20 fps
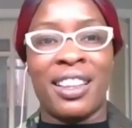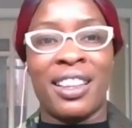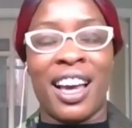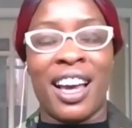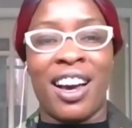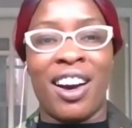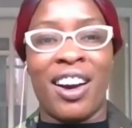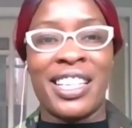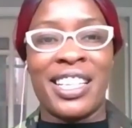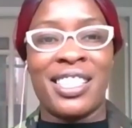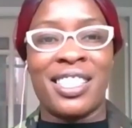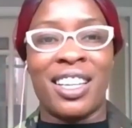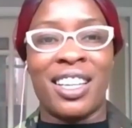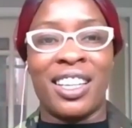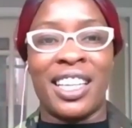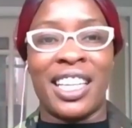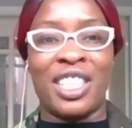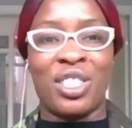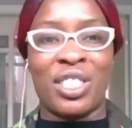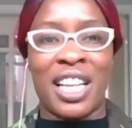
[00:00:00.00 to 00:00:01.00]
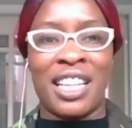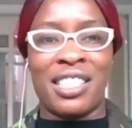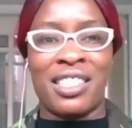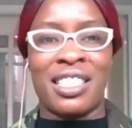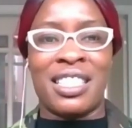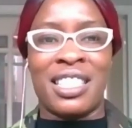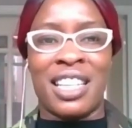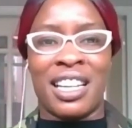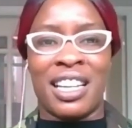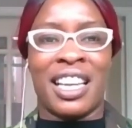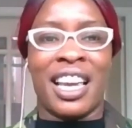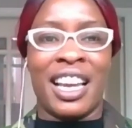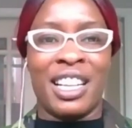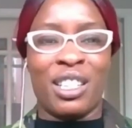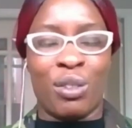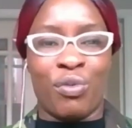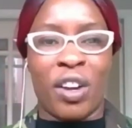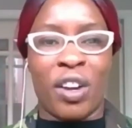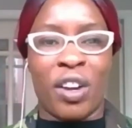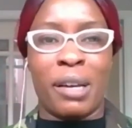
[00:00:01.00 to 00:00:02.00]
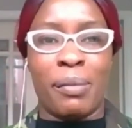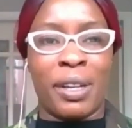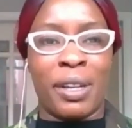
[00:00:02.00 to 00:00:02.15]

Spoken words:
that I suddenly just had to dedicate to running,